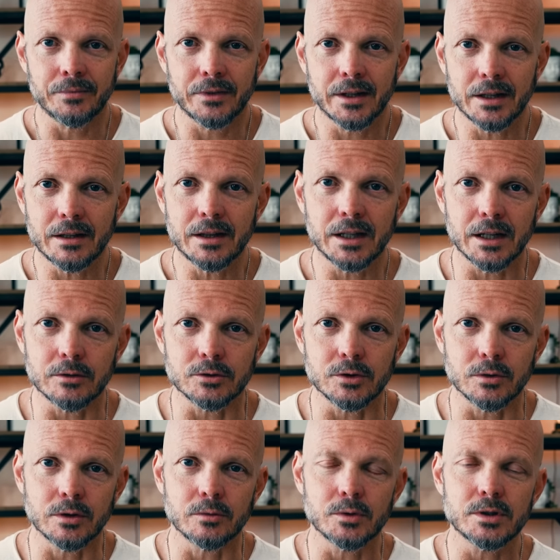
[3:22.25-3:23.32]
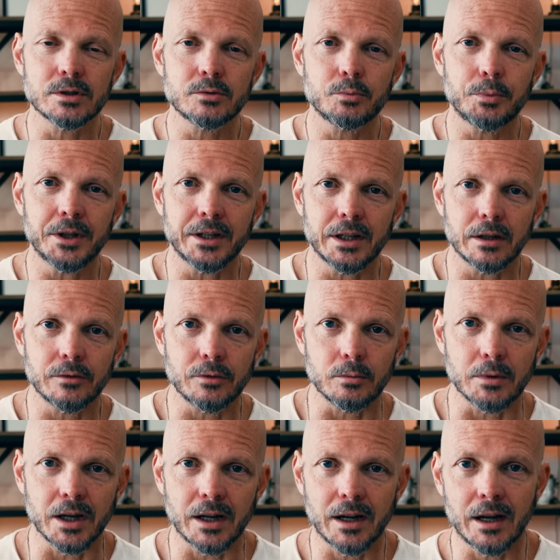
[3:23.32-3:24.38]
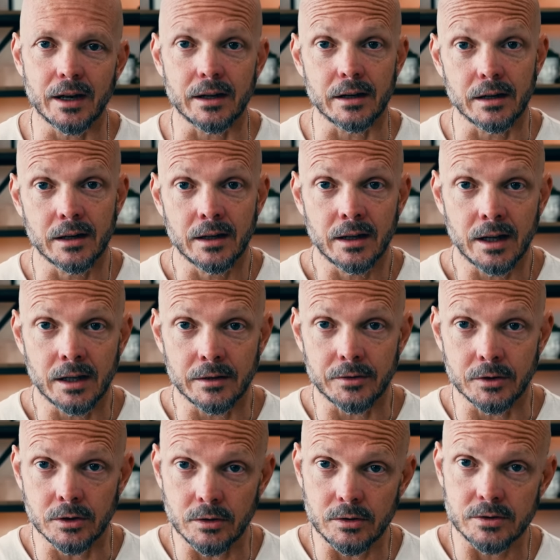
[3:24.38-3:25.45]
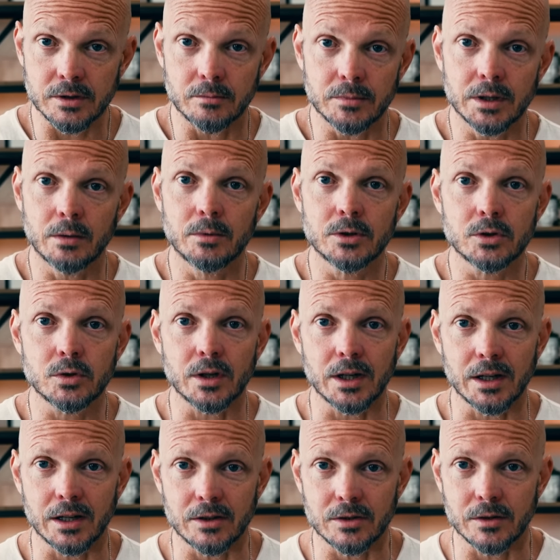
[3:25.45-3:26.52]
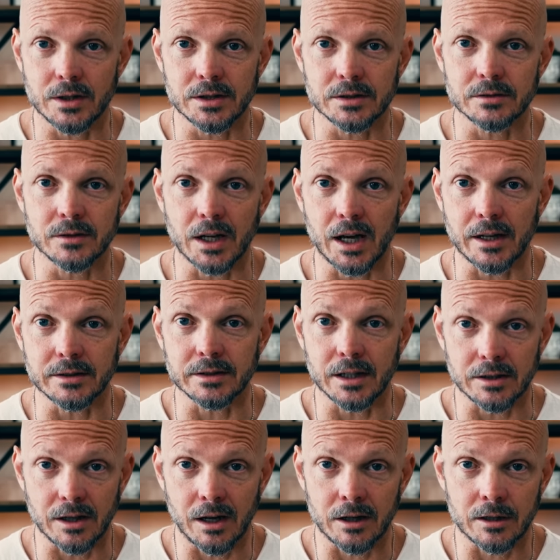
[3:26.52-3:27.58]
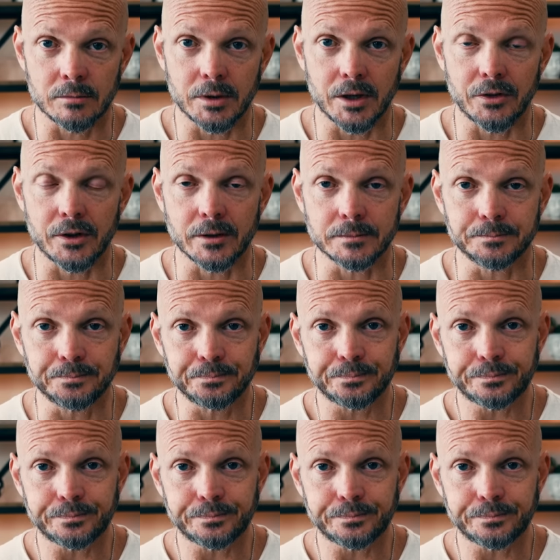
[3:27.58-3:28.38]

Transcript: The other thing I was doing was speaking from my head. And if you notice, I'm demonstrating each of these as, as I talk about them.